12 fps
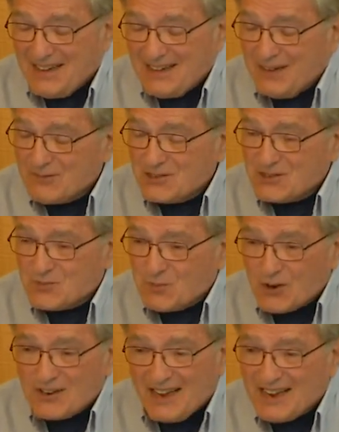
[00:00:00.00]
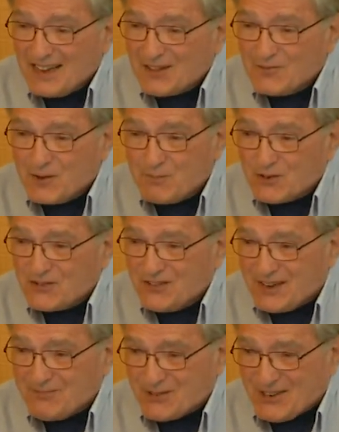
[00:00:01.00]
That was one hell of a
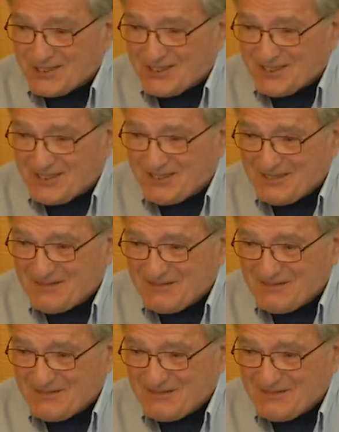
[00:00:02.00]
birthday present.